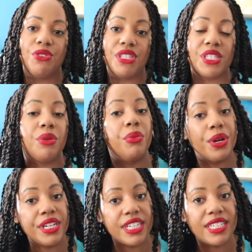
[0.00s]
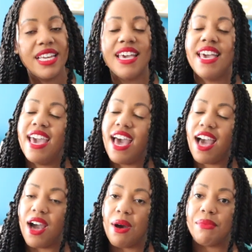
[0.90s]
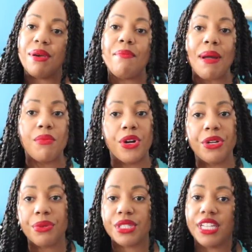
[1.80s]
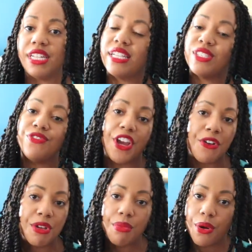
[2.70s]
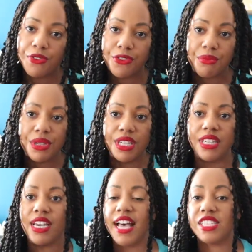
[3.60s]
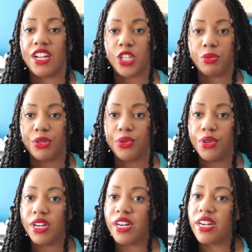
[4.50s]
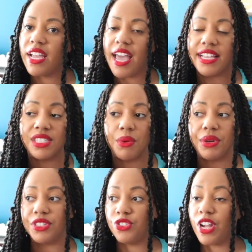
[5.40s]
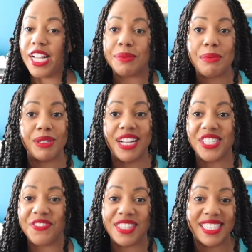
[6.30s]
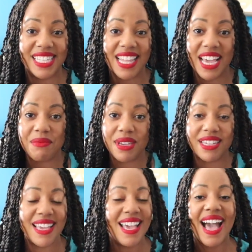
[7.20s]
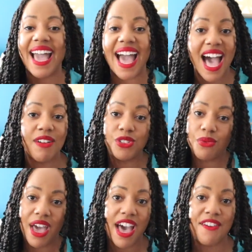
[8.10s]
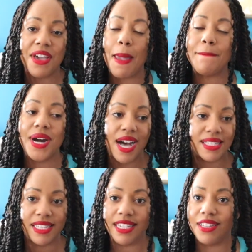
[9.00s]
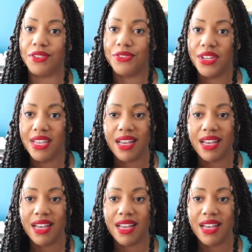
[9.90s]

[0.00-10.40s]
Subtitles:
do this in the morning. My morning routine is very important for me as an entrepreneur, as someone trying to be productive in this climate. I have to have a positive